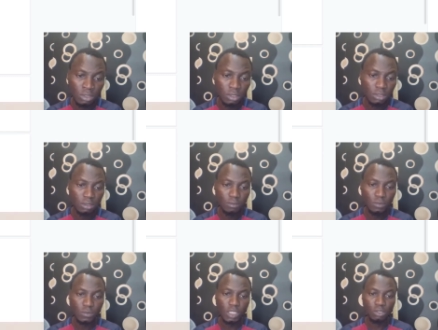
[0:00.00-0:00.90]
this.
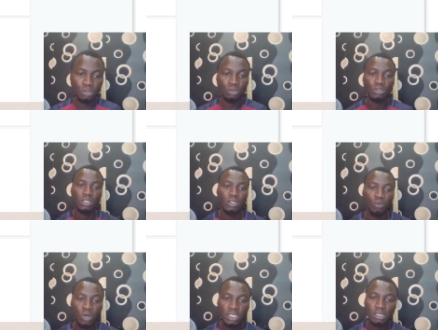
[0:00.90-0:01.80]
So
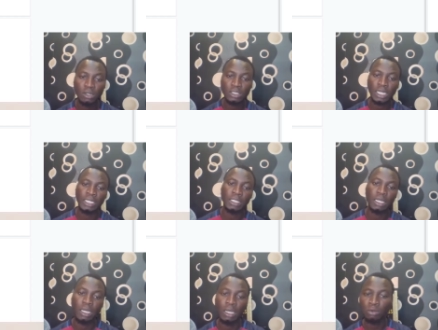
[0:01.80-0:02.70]
weight loss and
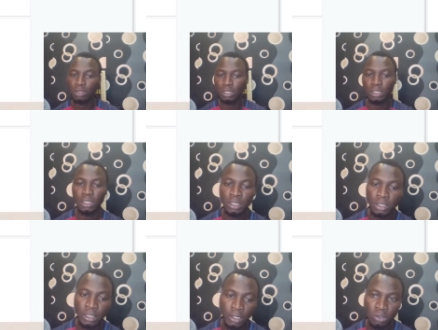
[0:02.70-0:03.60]
healthy
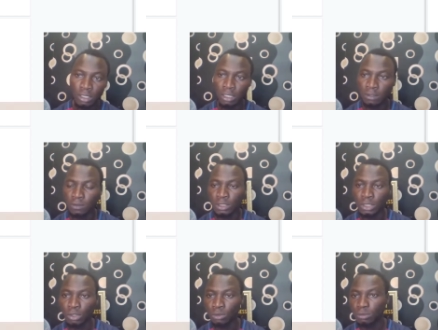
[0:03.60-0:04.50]
living. You
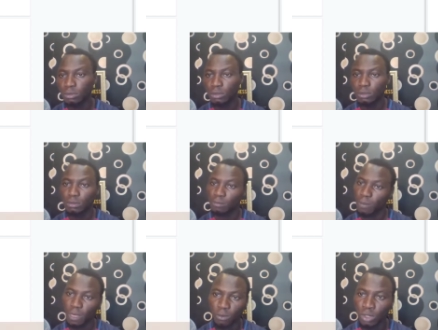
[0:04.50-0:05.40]
know,
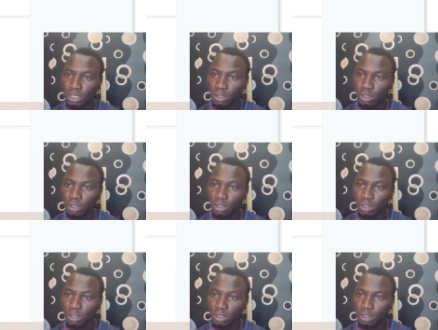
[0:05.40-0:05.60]
weight